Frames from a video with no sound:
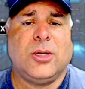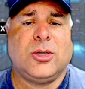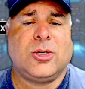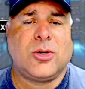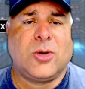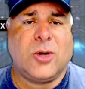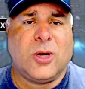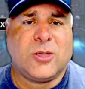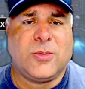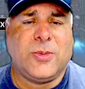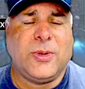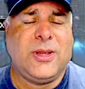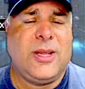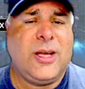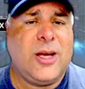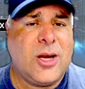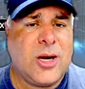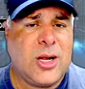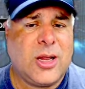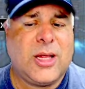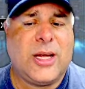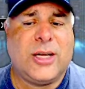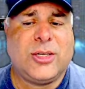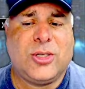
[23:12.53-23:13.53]
Trust me, they're going
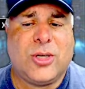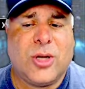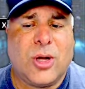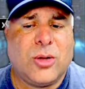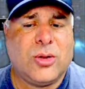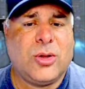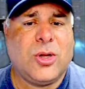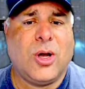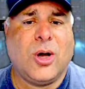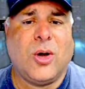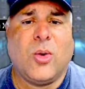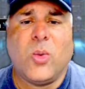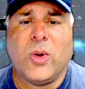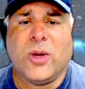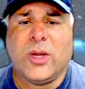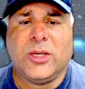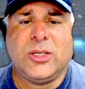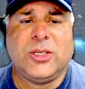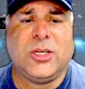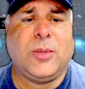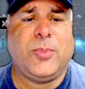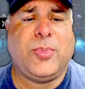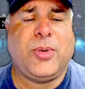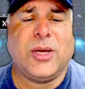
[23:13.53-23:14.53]
to let y'all know when the
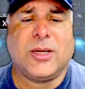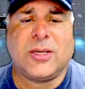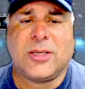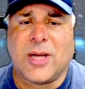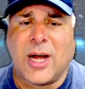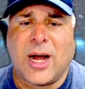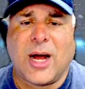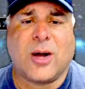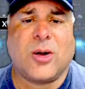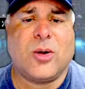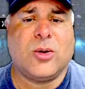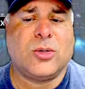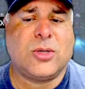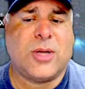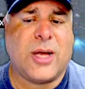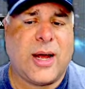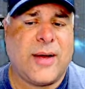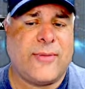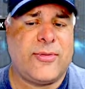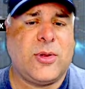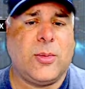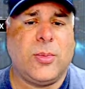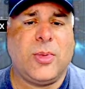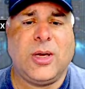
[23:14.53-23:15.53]
GPS dongles
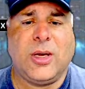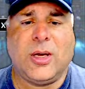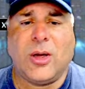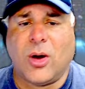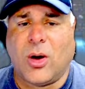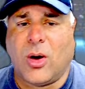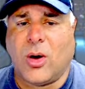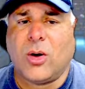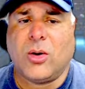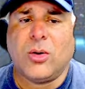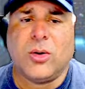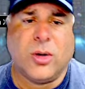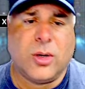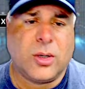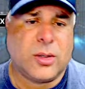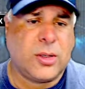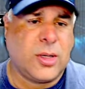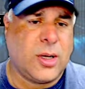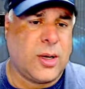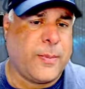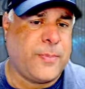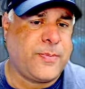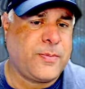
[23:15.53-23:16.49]
have to be all hooked up.